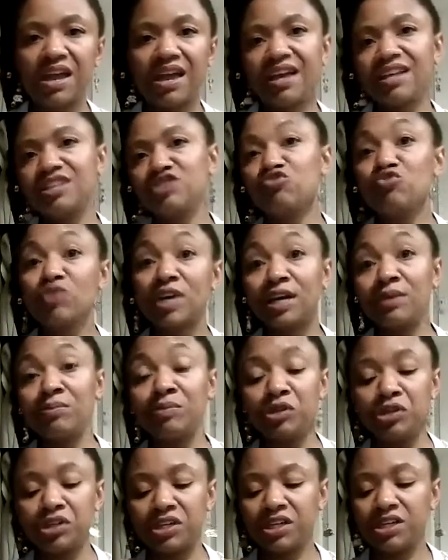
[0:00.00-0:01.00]
as ram
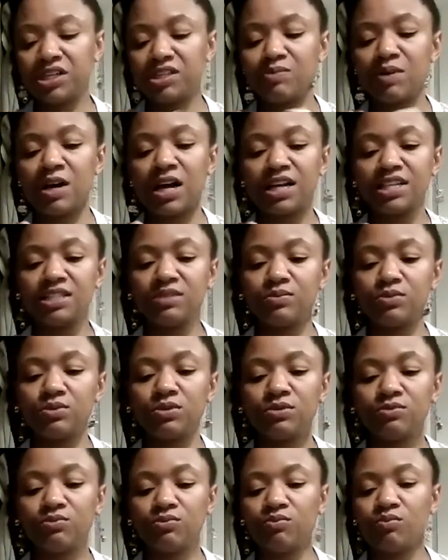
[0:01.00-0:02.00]
looking as possible.
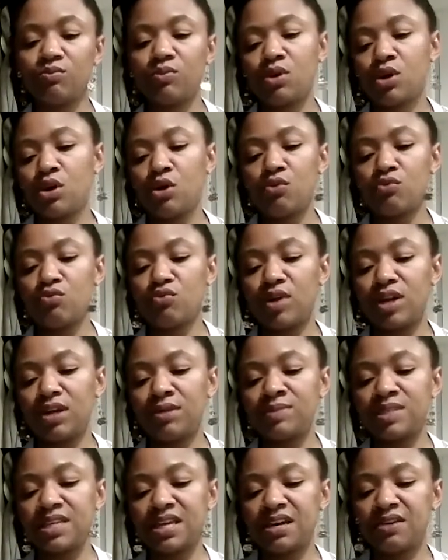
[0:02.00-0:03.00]
And
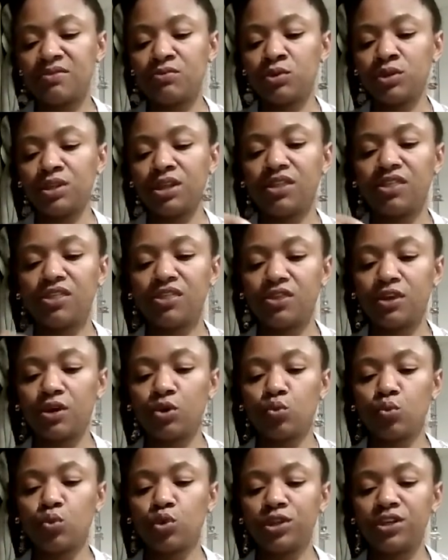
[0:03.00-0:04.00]
rams have really thick
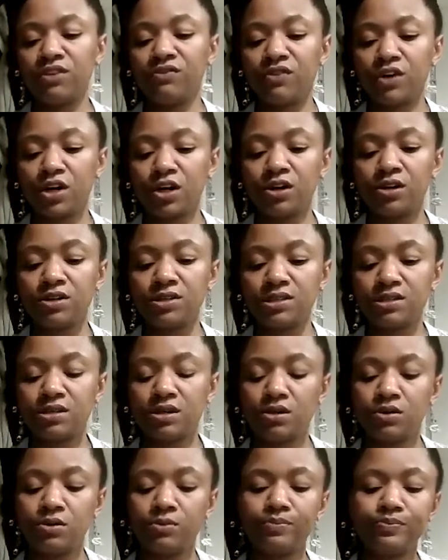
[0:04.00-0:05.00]
woolly fur,
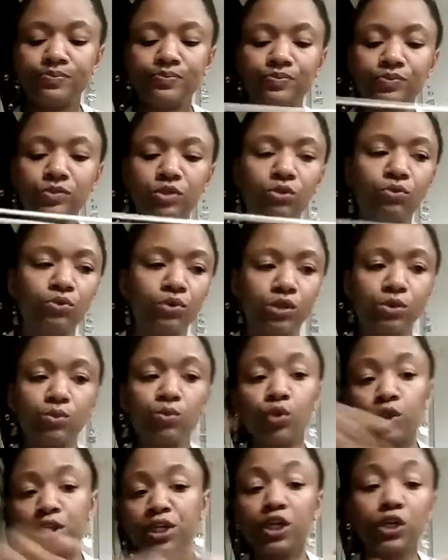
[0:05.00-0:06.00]
so, or
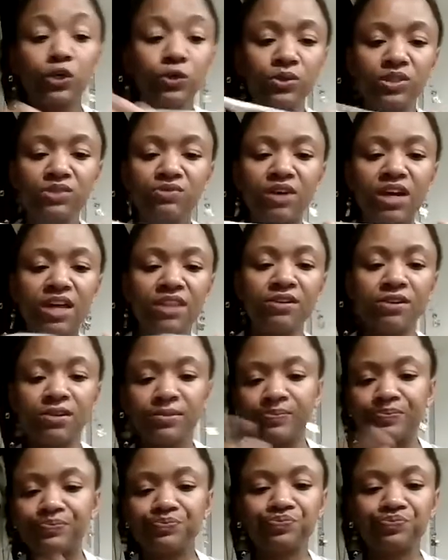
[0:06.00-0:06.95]
woolly coats rather.